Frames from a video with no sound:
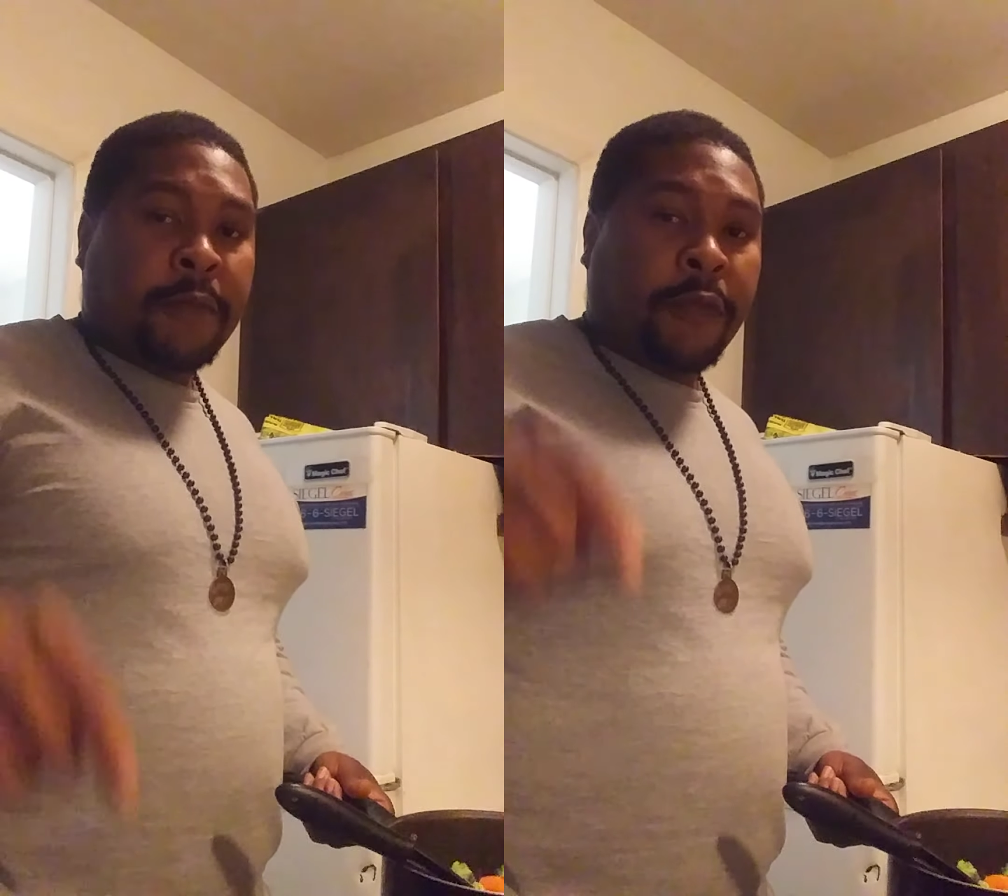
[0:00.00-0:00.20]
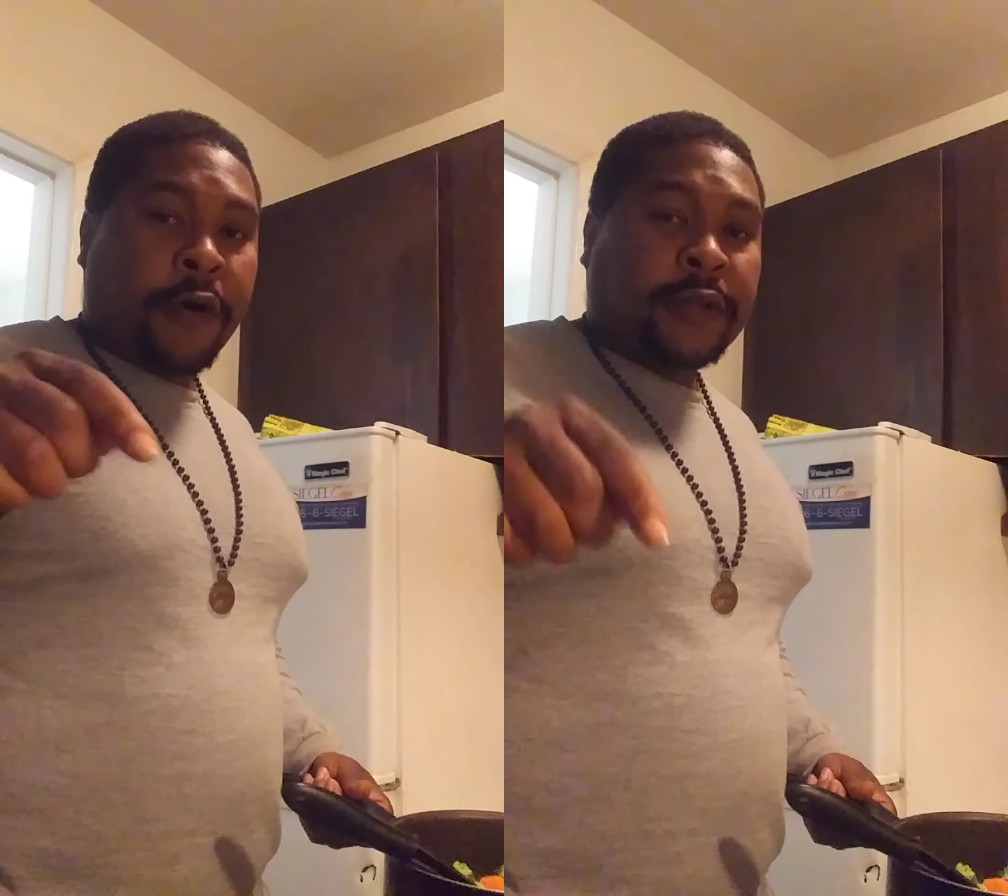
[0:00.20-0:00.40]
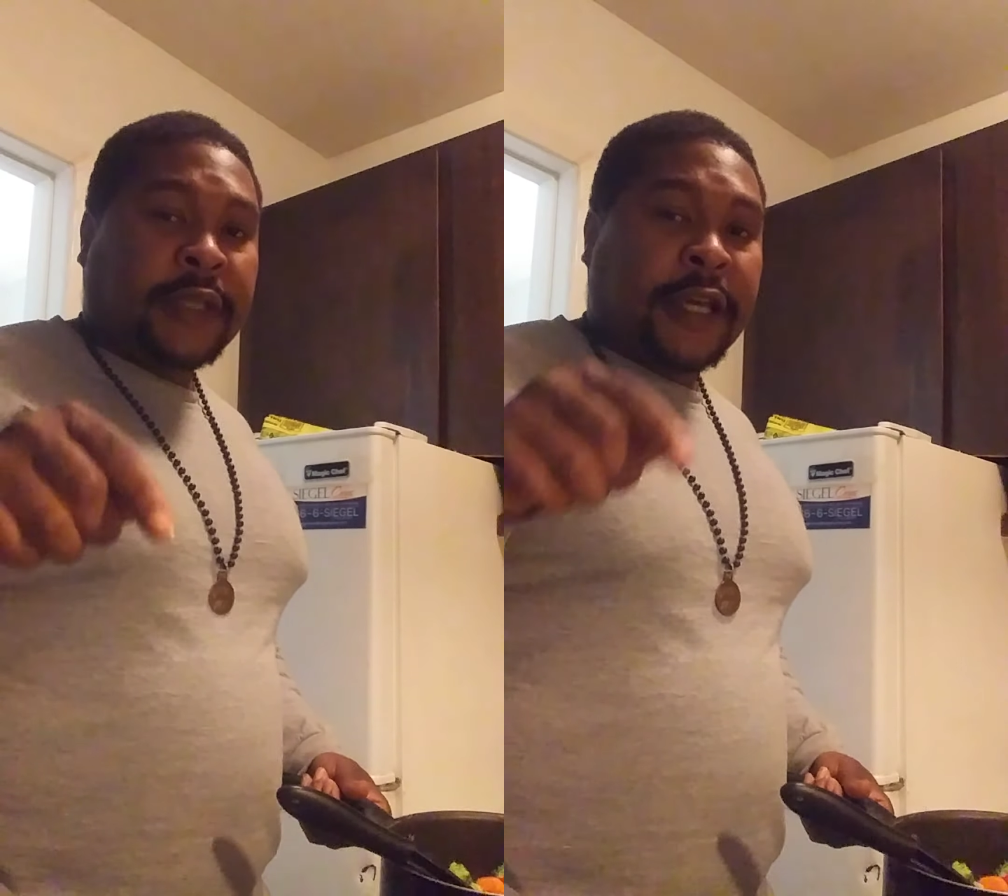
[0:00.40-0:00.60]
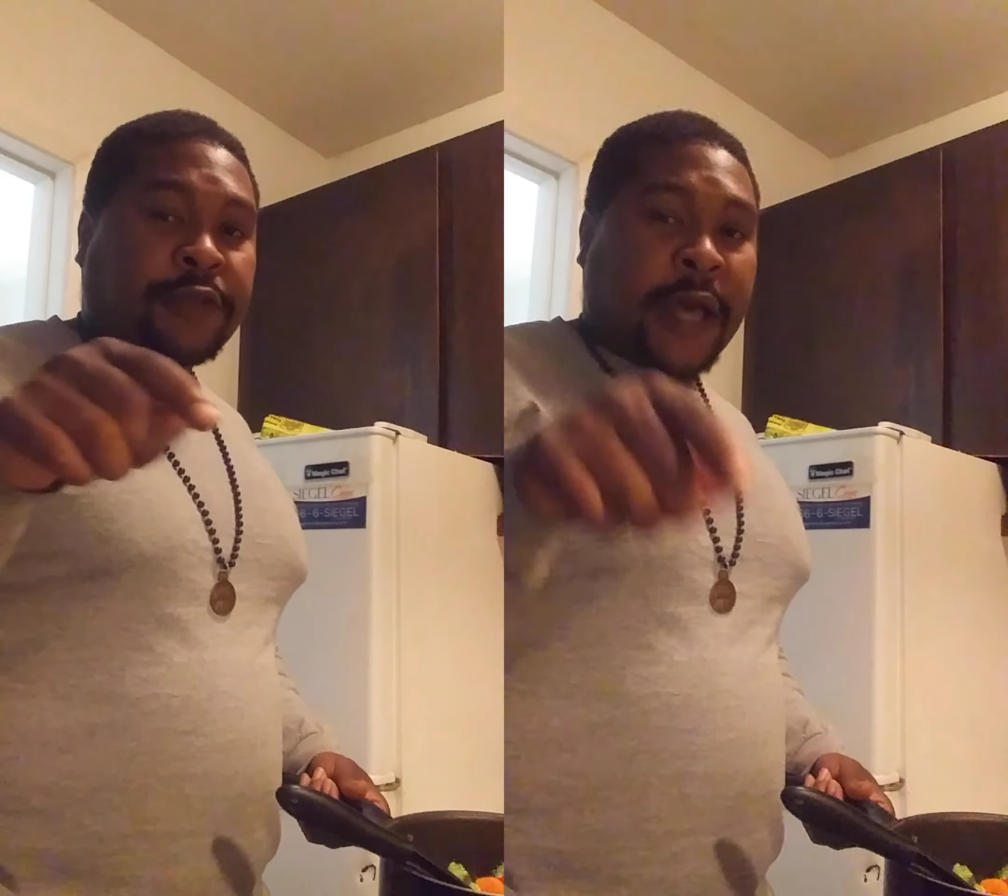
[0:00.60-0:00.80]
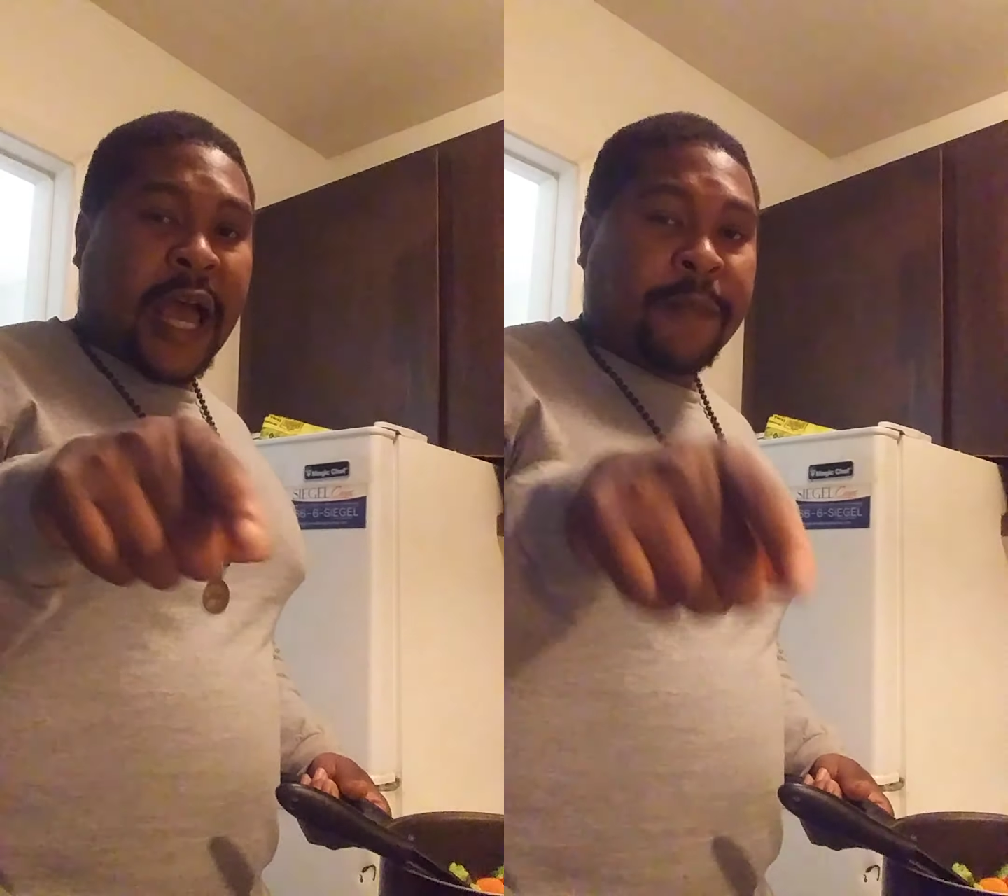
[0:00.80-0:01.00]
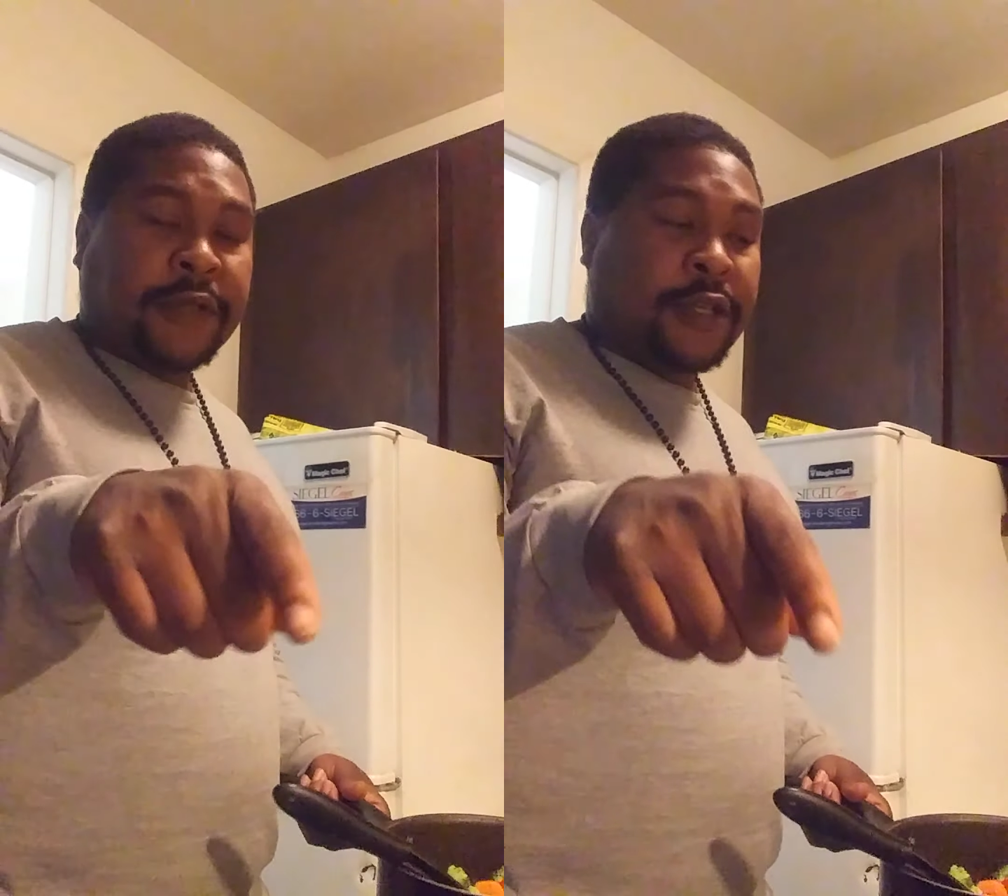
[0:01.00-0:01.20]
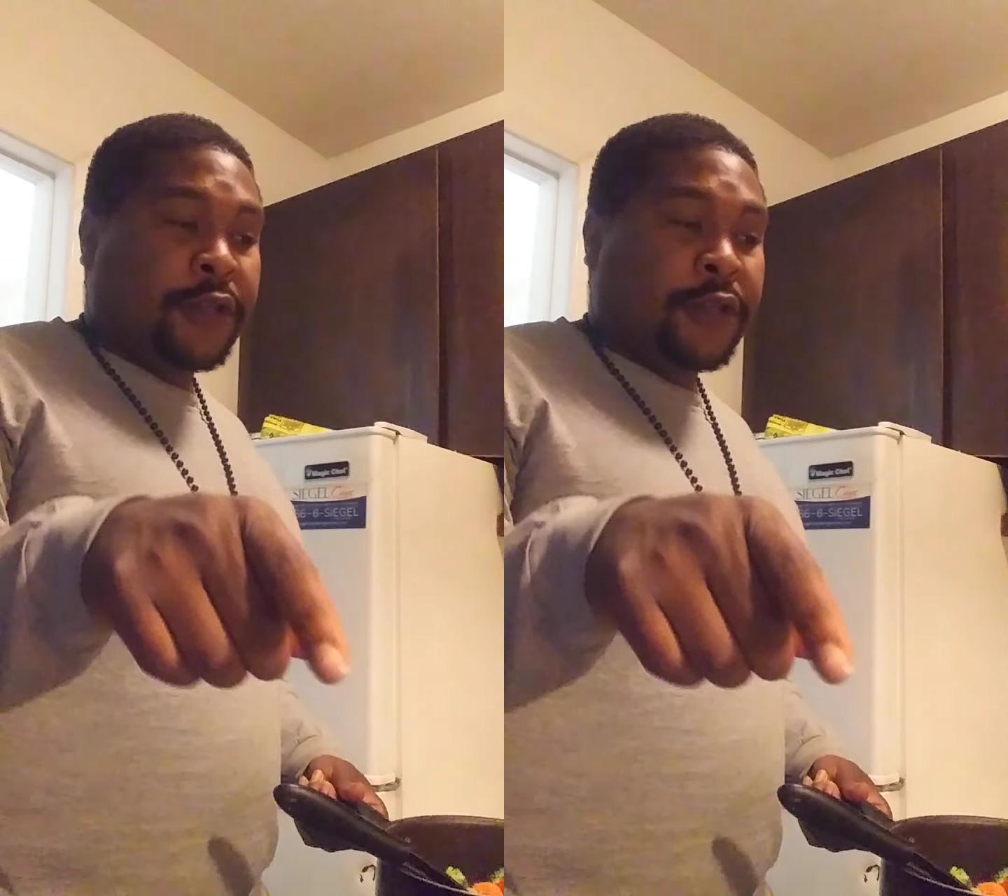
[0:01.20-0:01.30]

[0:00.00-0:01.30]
more things will happen to